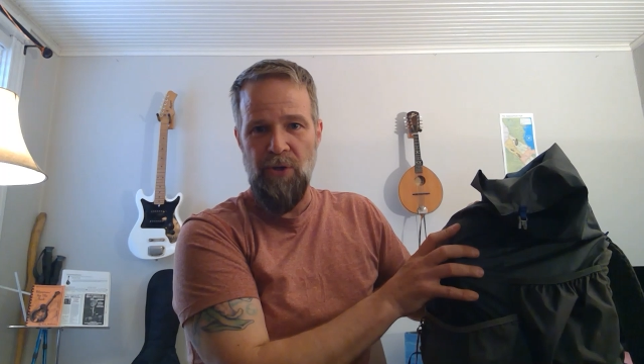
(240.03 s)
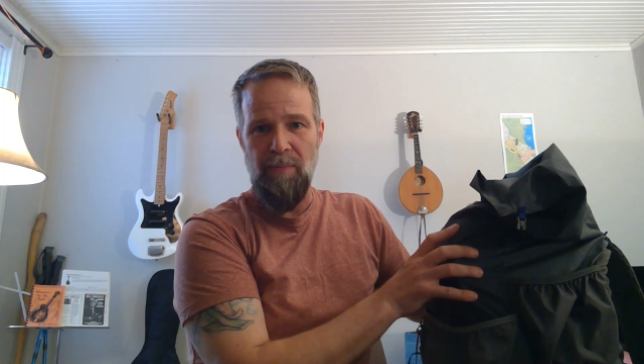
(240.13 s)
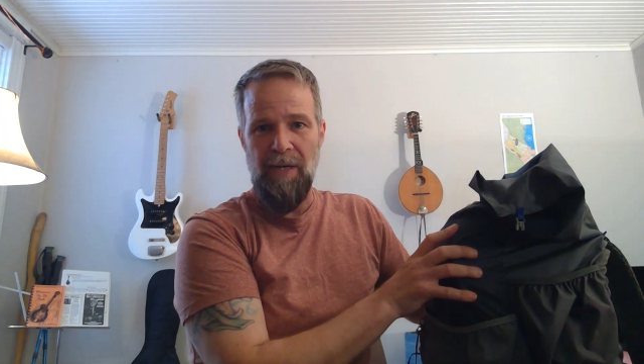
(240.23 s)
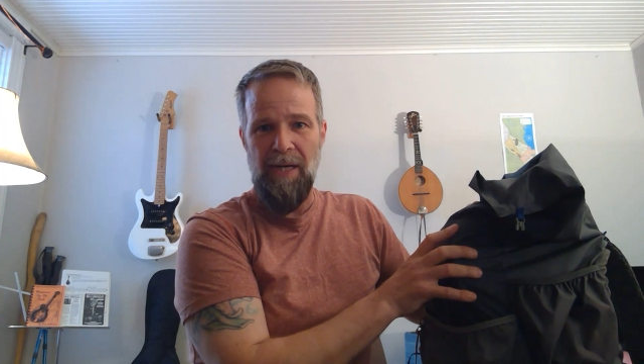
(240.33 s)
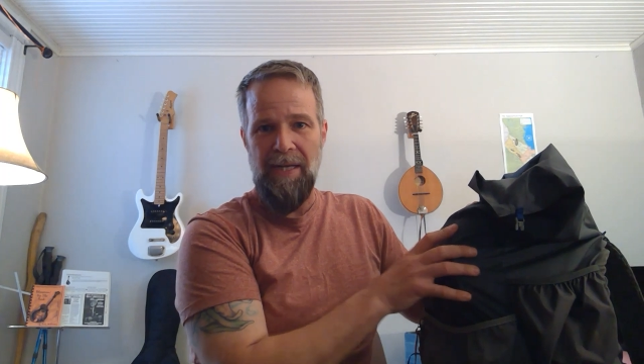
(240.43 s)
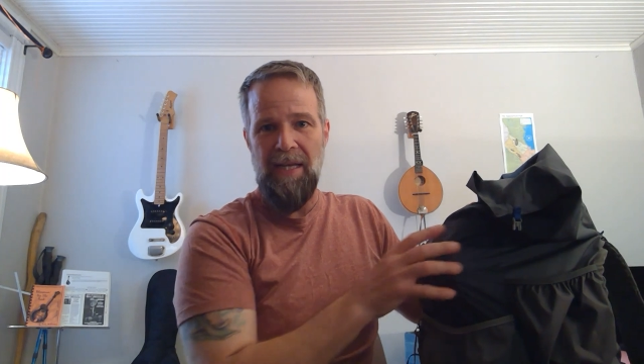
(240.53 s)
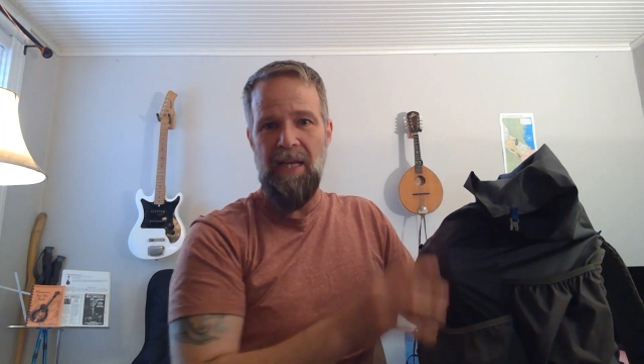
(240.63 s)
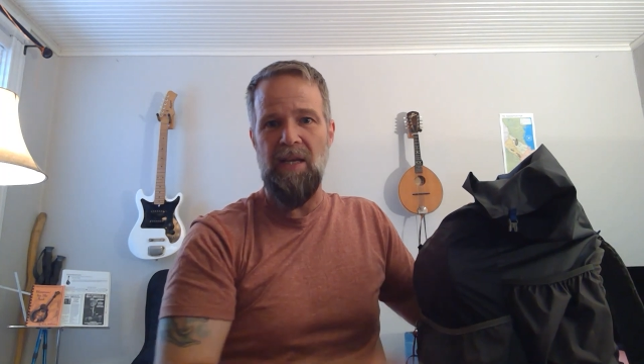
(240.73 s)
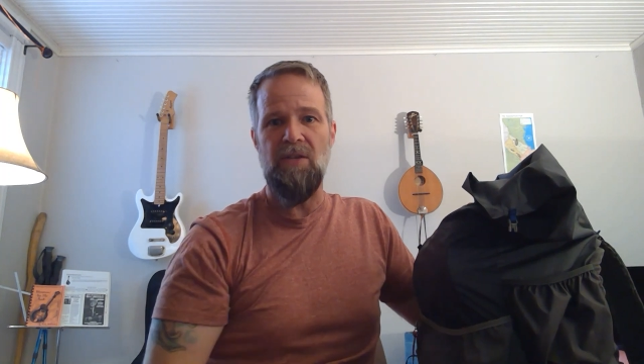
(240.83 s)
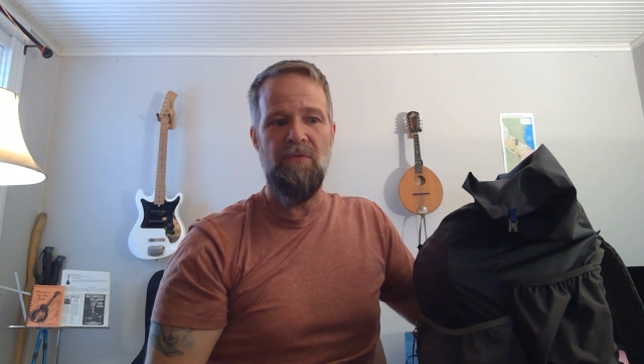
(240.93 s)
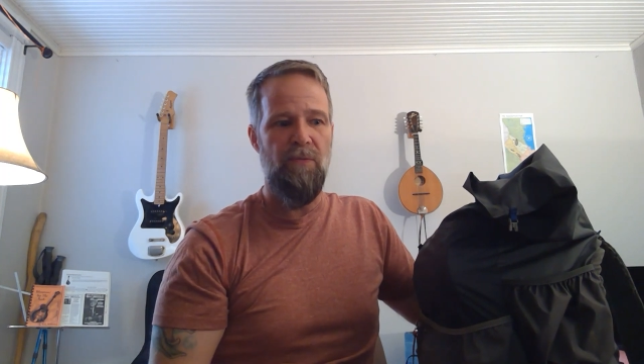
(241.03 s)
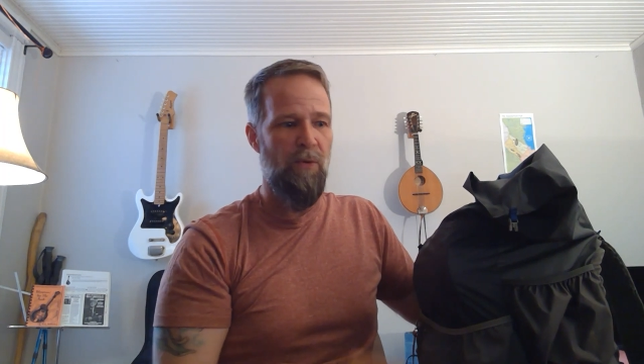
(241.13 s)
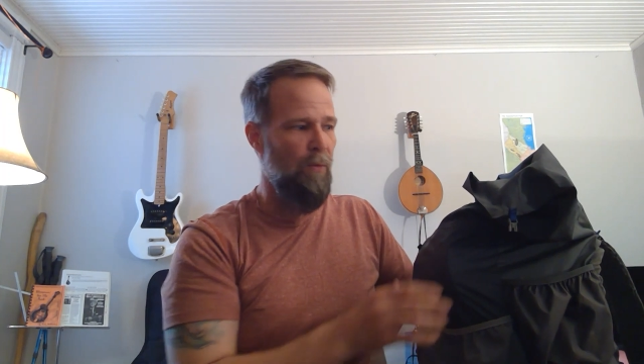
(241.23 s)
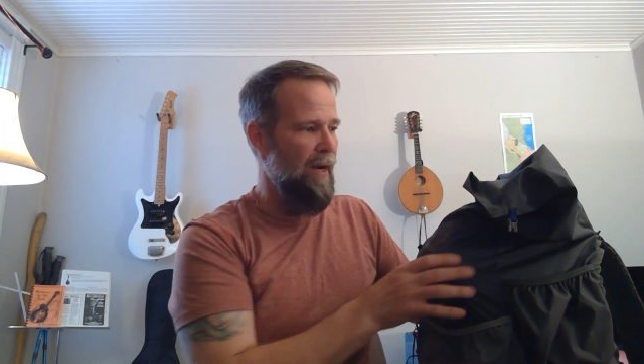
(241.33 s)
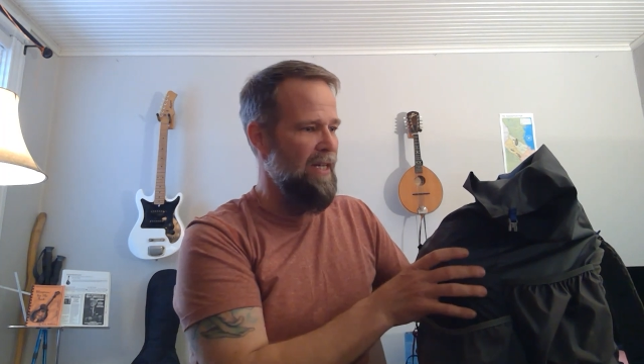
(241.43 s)
your body is
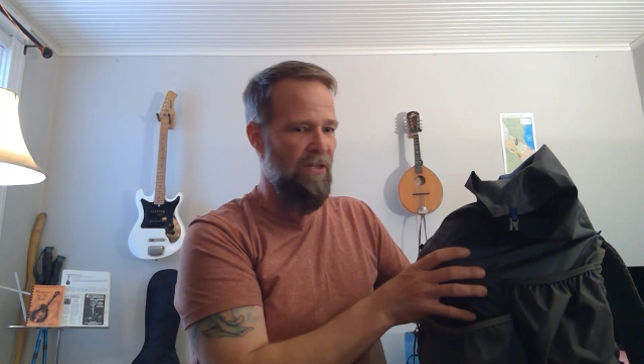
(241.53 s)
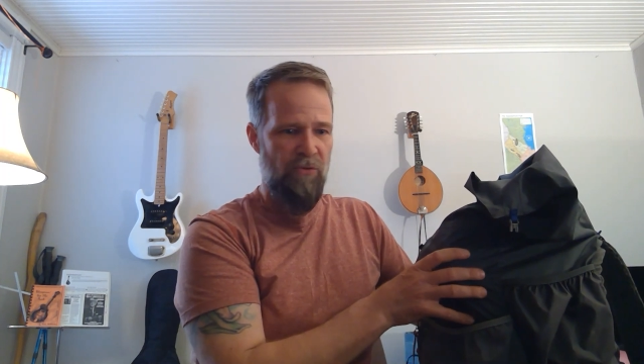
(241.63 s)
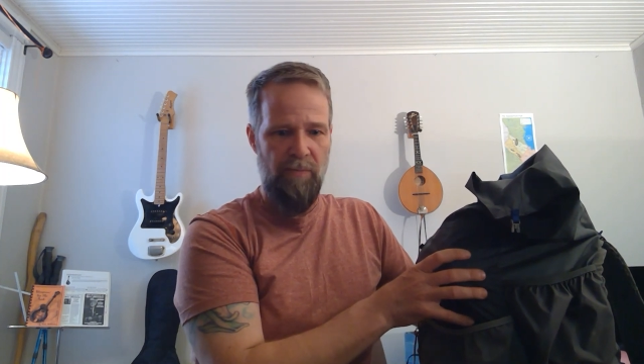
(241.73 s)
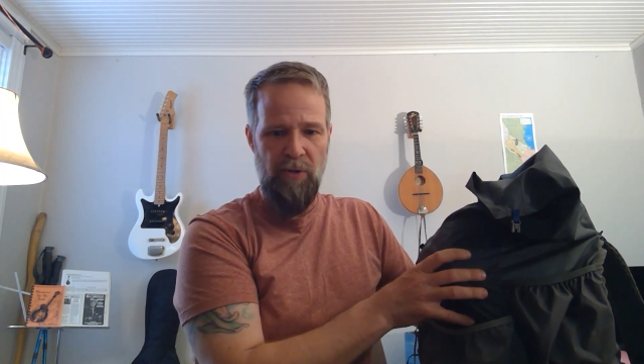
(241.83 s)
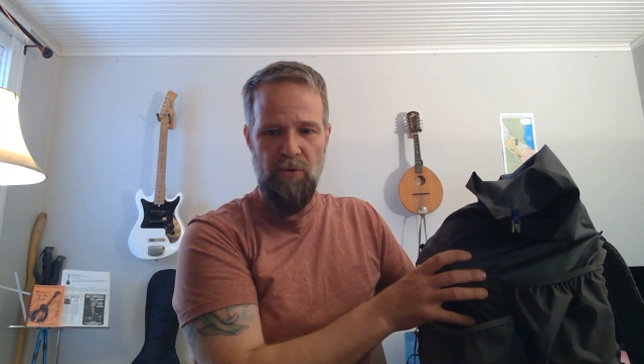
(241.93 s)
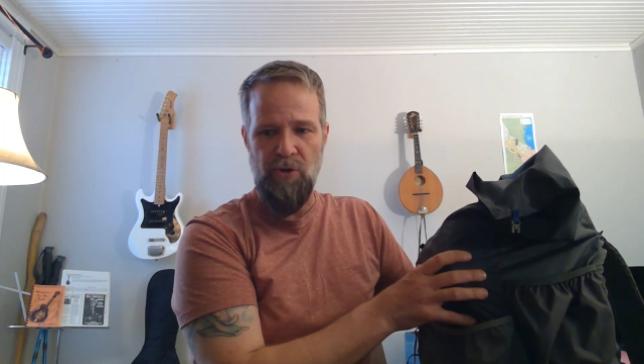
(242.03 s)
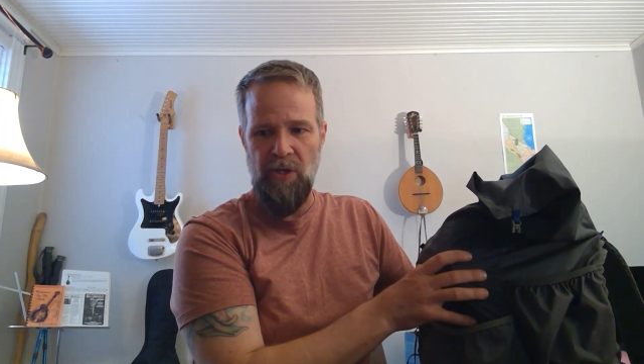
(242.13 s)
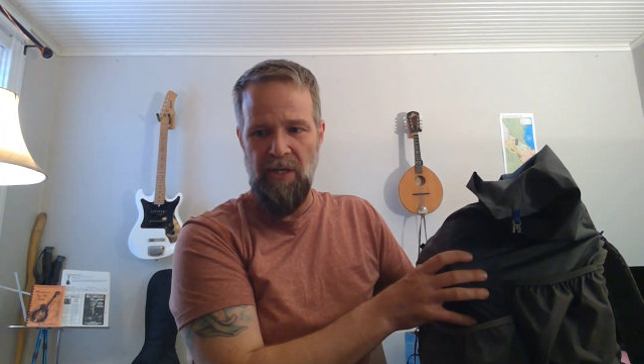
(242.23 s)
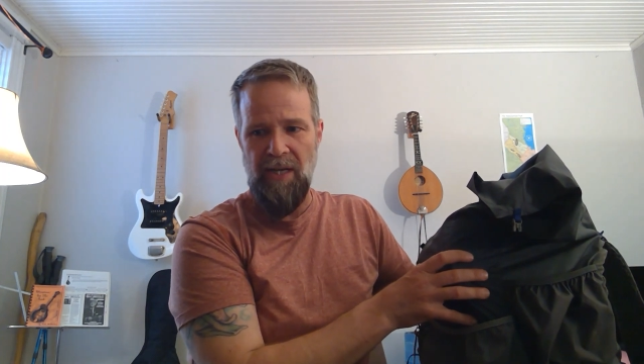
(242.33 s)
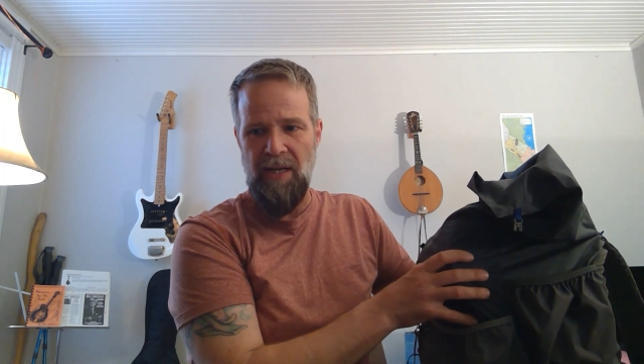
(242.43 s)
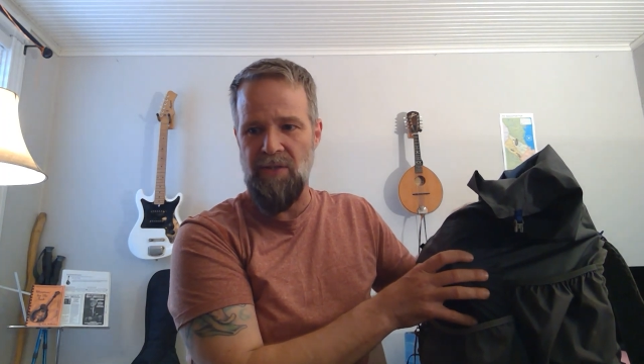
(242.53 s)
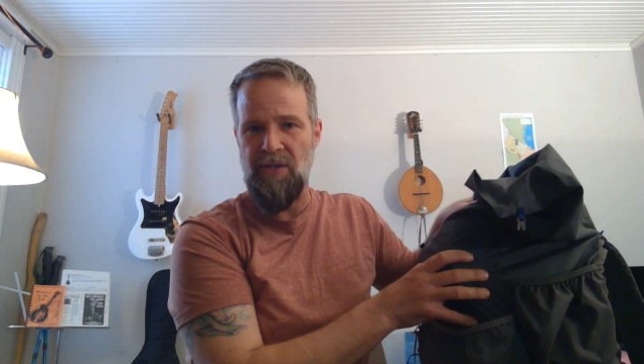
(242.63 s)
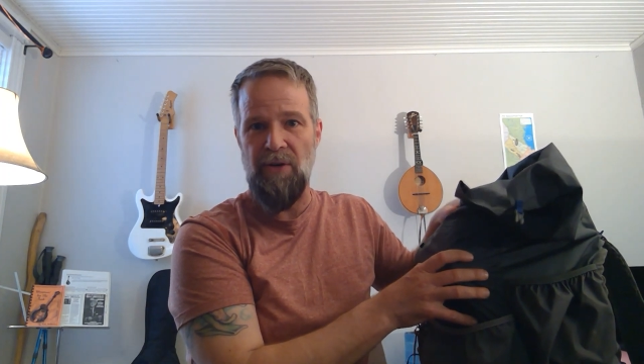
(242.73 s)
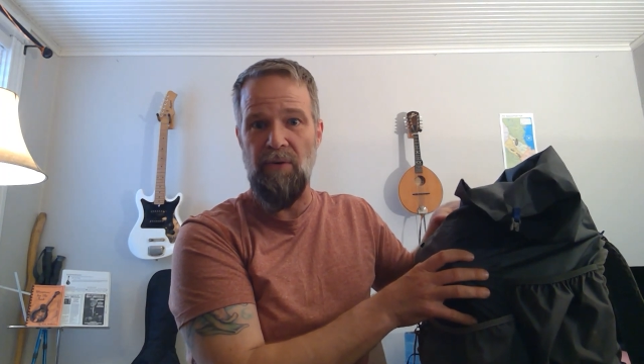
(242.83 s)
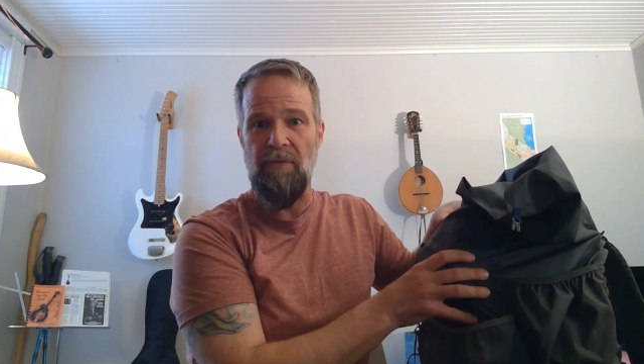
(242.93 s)
for weight distribution and
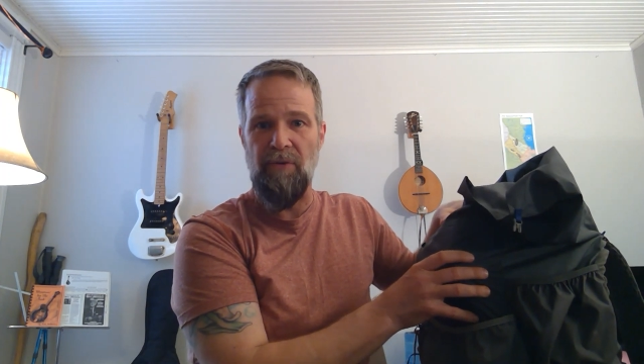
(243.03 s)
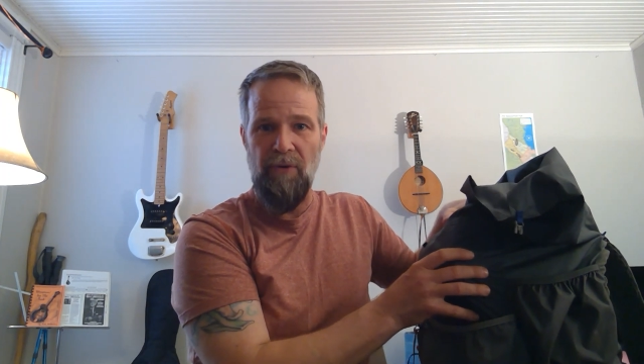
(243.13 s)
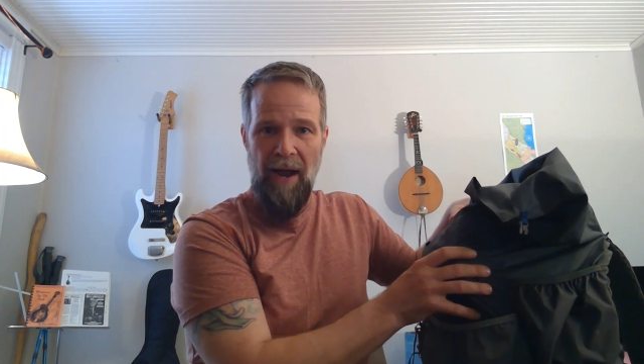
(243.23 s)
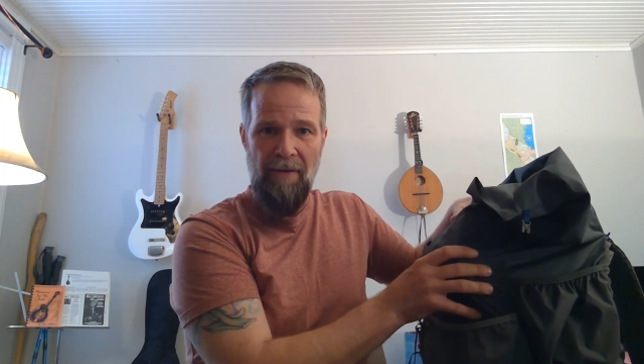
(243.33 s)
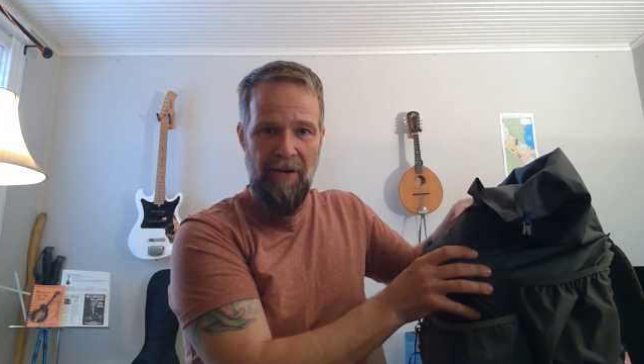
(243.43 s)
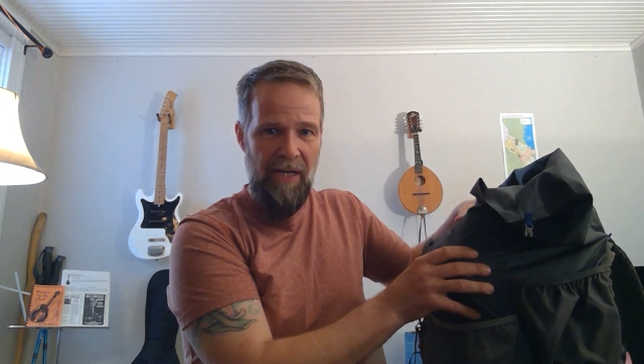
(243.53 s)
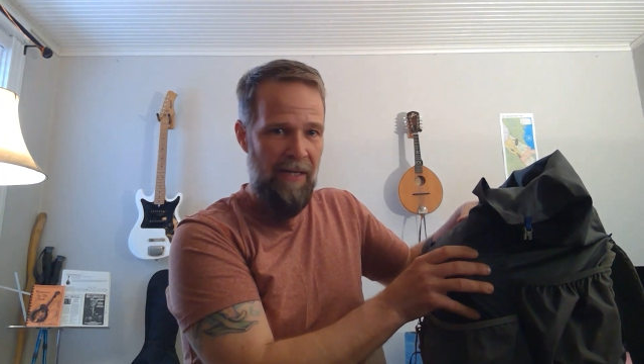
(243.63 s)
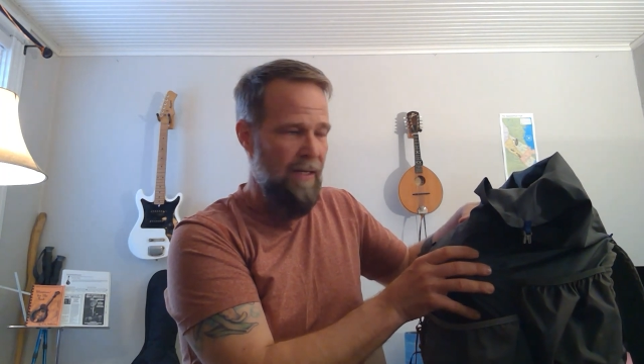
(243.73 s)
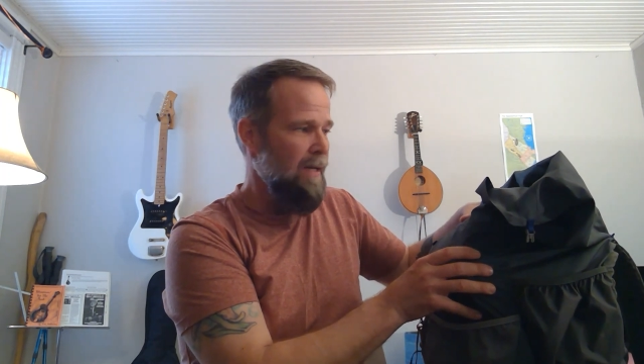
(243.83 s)
center of gravity.